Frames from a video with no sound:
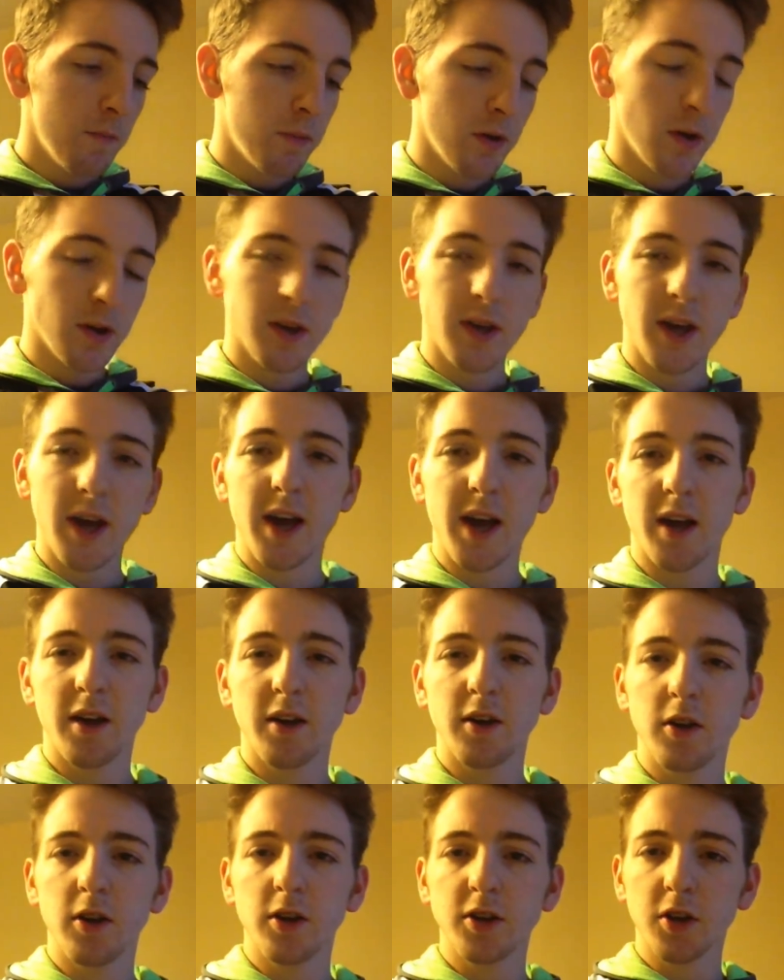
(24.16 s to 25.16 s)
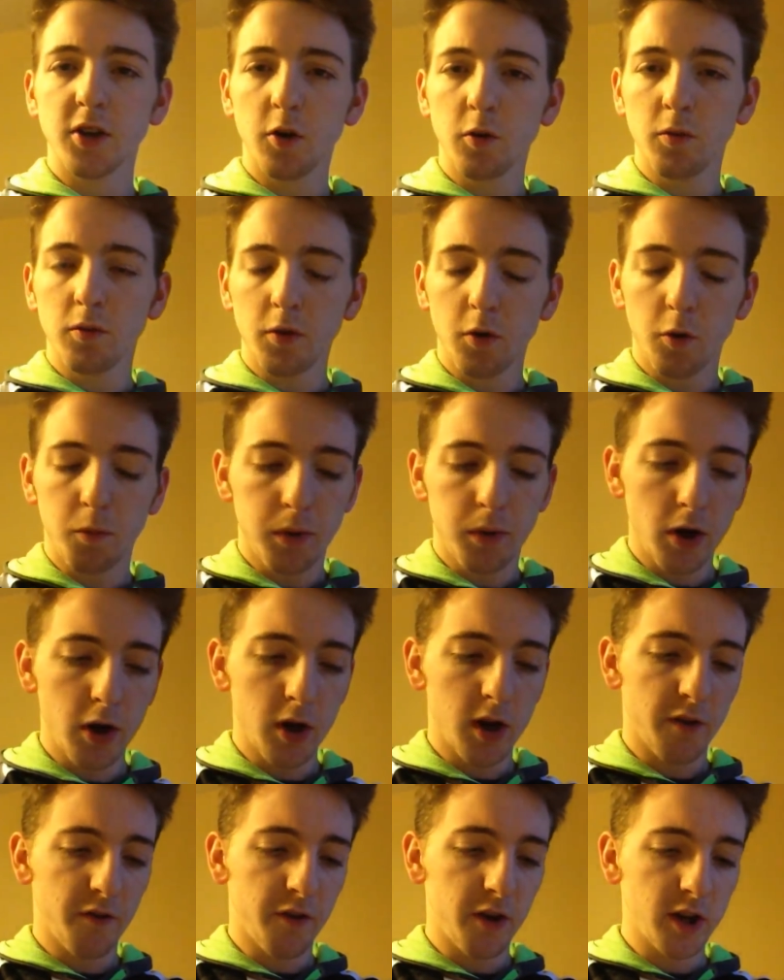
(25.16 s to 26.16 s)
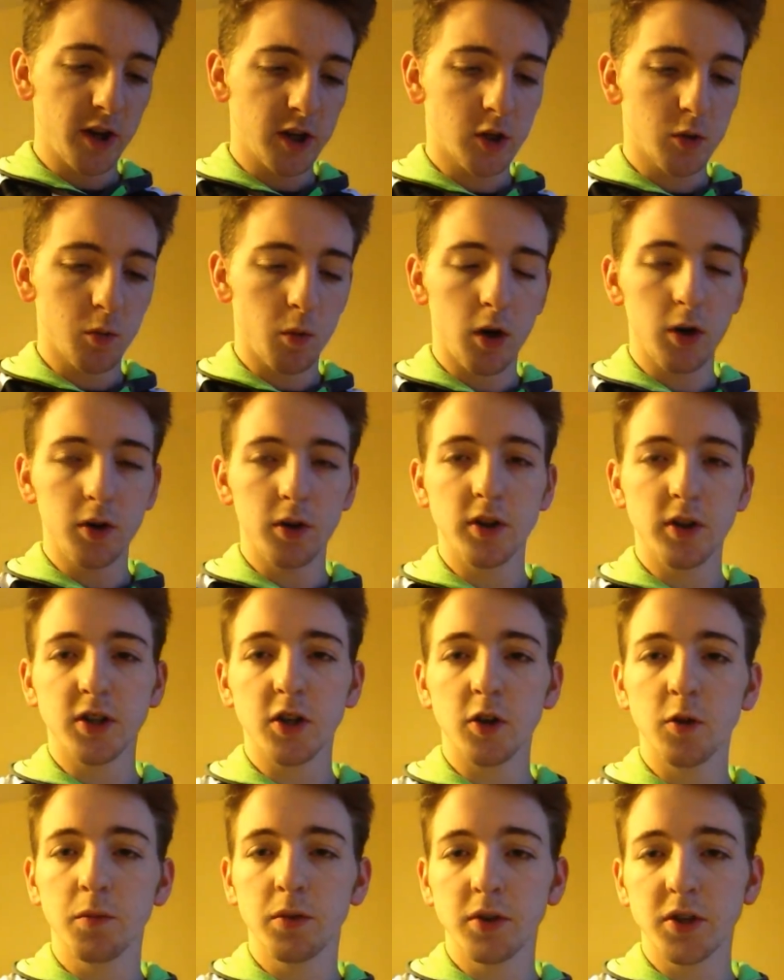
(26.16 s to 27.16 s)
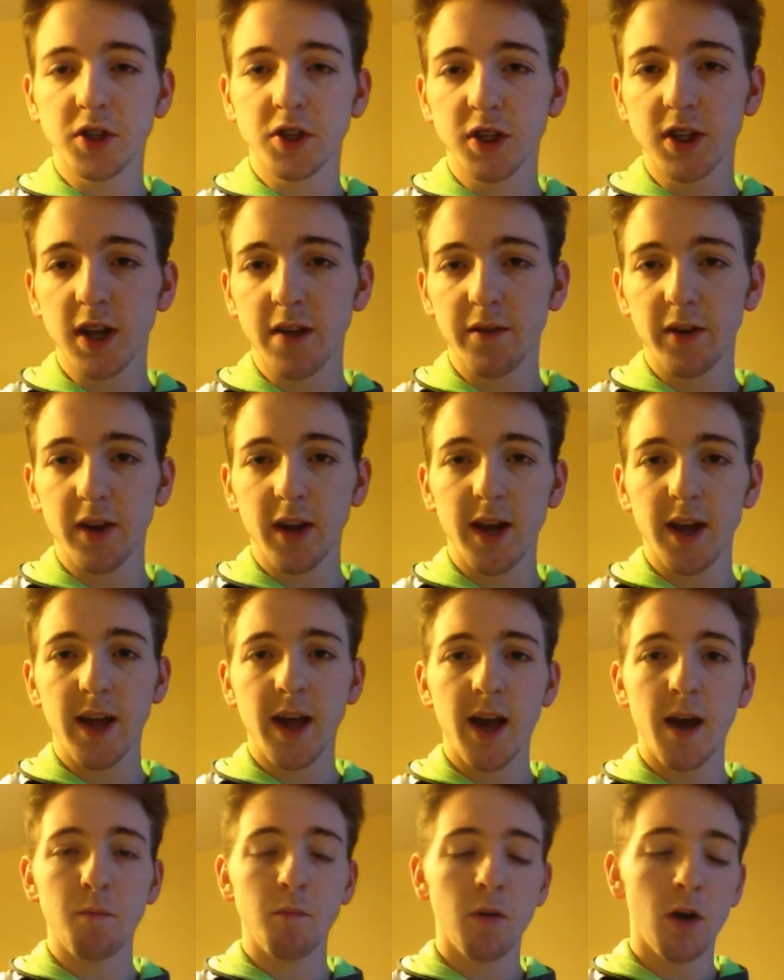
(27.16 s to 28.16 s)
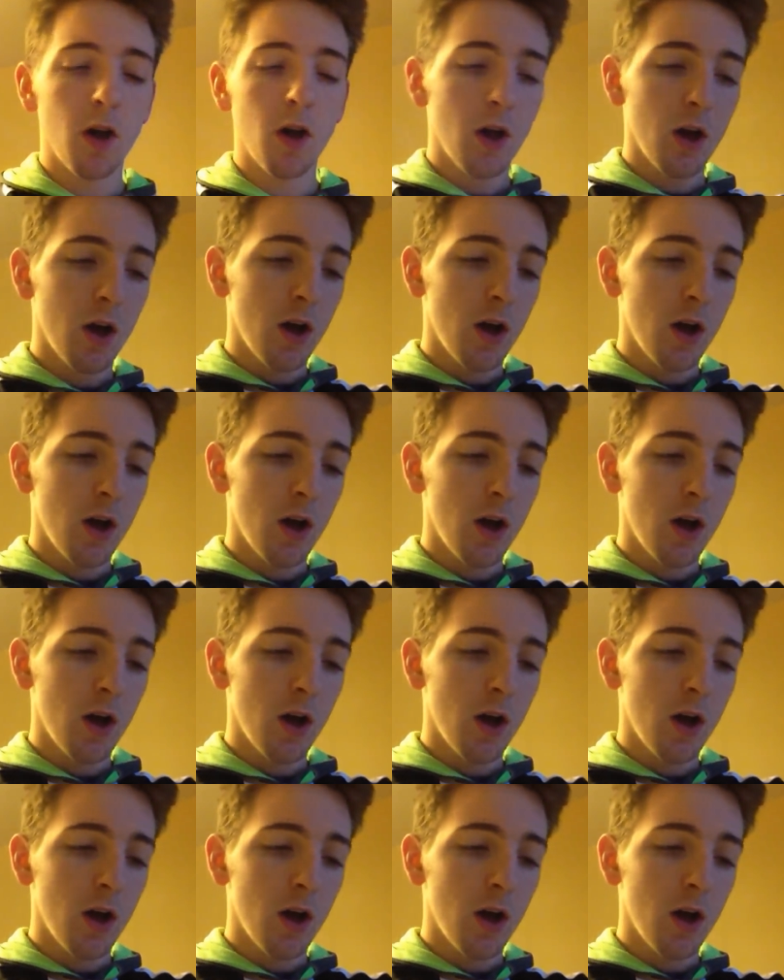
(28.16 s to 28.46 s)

But yeah, up early for this one, up at 7 a.m.